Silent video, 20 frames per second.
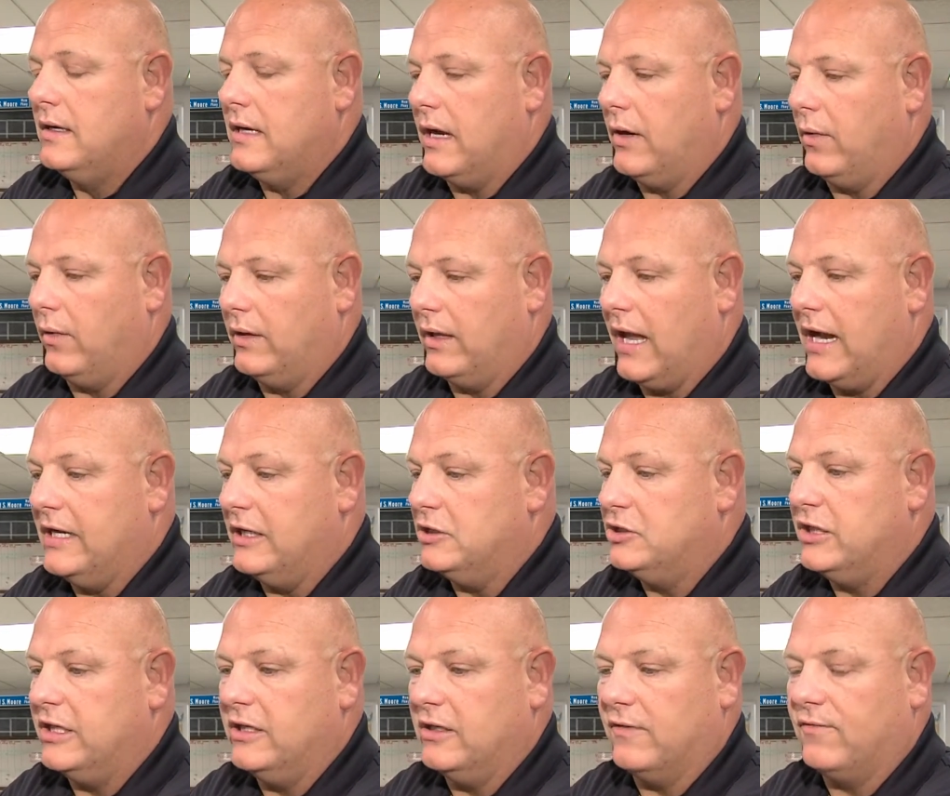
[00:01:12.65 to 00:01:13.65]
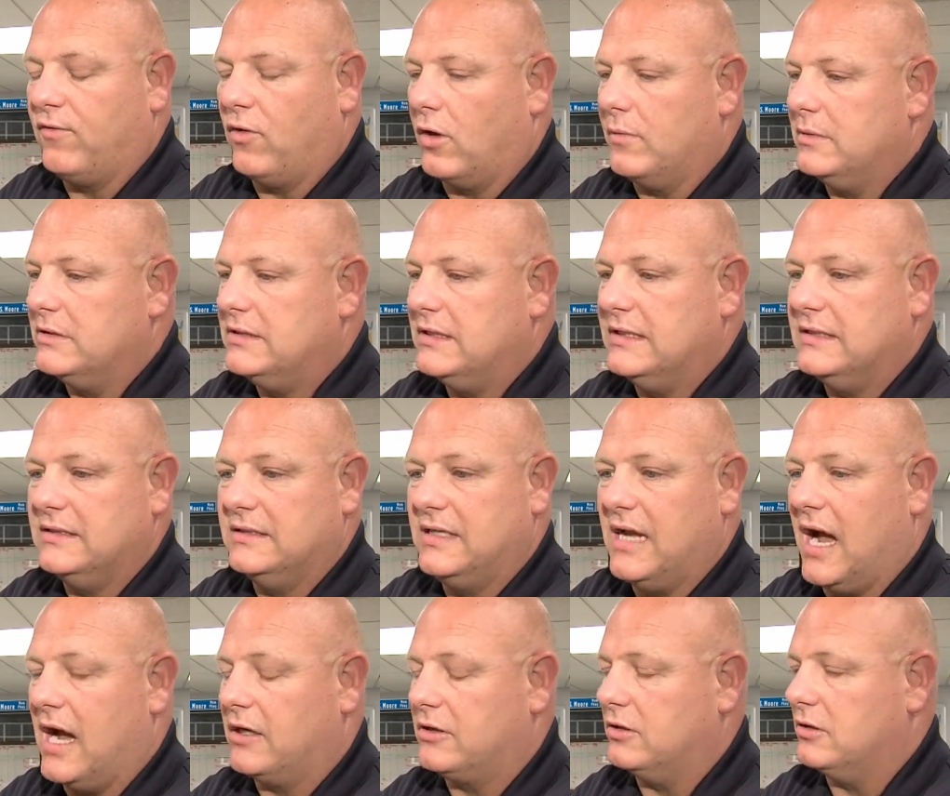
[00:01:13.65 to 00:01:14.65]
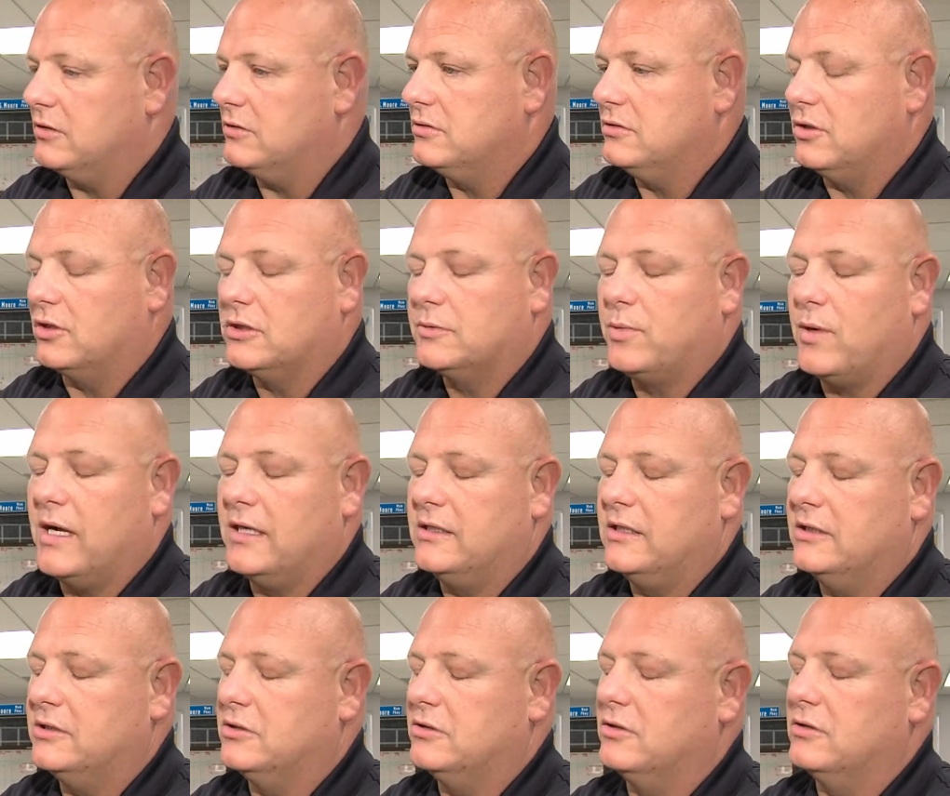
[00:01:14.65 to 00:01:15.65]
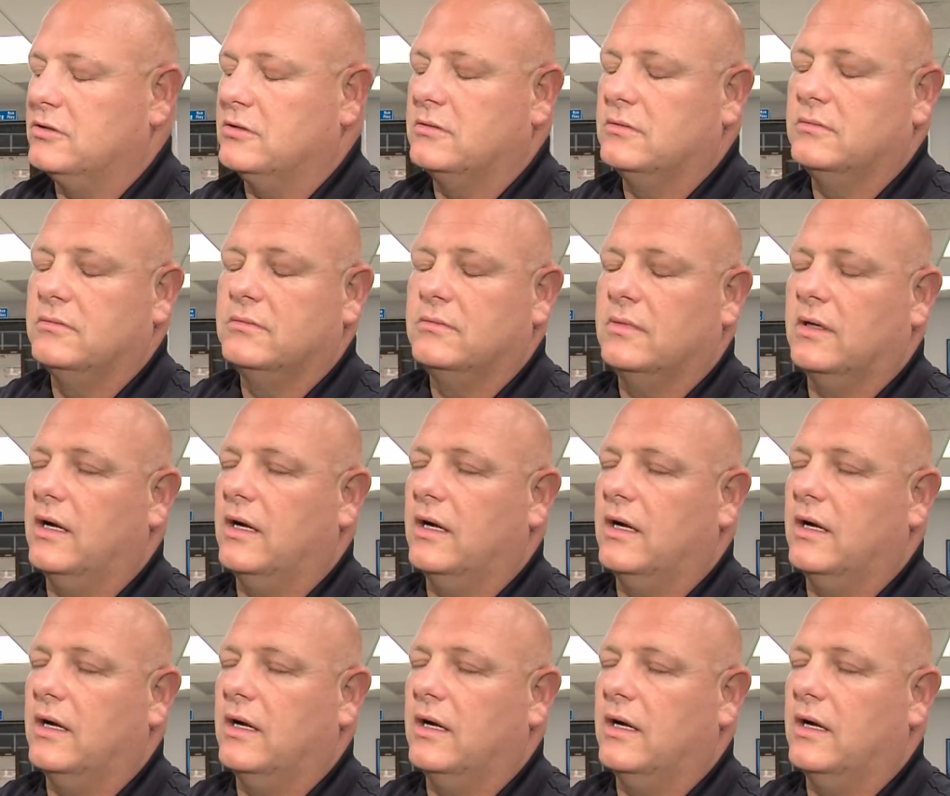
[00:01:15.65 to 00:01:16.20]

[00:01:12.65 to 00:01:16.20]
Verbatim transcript: not only lying, cheating to pharmacies, doctors, nurse practitioners,